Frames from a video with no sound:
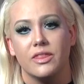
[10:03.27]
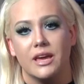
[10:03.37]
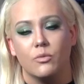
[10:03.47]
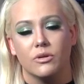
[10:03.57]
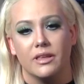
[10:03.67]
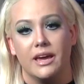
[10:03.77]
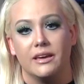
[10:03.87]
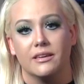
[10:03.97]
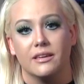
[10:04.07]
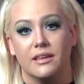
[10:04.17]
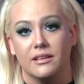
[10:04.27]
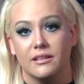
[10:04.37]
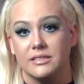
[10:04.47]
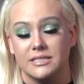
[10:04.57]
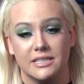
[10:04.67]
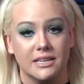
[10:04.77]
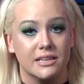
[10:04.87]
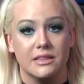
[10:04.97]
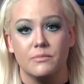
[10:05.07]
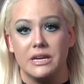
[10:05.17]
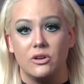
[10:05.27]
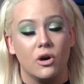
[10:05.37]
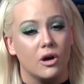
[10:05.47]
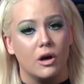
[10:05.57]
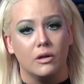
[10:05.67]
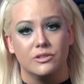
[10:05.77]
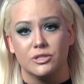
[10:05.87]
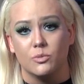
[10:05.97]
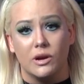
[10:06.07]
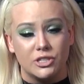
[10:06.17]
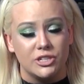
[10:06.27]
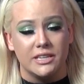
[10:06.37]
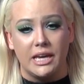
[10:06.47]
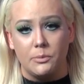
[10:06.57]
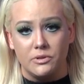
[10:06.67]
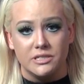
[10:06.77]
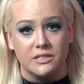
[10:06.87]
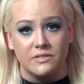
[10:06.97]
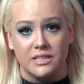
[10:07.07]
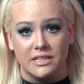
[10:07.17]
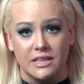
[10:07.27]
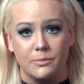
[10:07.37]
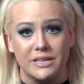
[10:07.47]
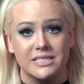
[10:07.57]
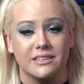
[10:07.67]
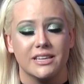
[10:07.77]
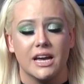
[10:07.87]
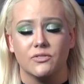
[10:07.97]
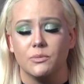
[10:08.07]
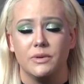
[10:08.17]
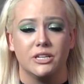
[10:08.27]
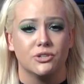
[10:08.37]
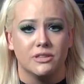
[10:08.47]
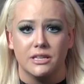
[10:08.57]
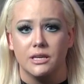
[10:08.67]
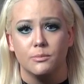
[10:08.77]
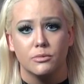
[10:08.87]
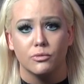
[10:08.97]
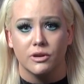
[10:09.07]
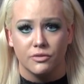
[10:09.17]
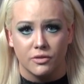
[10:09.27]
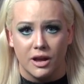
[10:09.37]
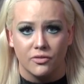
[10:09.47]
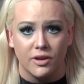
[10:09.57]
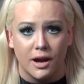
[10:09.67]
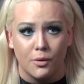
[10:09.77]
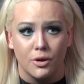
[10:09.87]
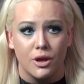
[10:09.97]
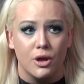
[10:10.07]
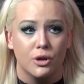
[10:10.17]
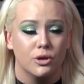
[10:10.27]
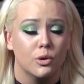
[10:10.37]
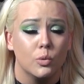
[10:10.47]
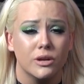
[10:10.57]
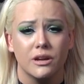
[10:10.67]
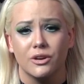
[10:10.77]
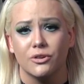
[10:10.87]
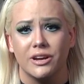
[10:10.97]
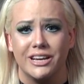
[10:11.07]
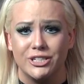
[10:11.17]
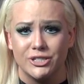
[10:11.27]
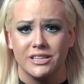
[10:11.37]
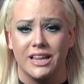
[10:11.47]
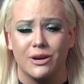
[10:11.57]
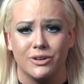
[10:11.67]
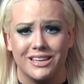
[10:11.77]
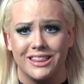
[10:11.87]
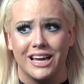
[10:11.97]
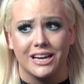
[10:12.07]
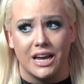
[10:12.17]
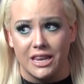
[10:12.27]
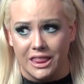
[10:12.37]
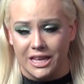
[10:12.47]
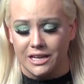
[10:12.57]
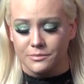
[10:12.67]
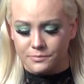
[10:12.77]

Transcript: they were like sitting in the main hall just watching cable TV. They basically have to make sure they keep the riffraff out, no one underage is allowed in, that kind of thing.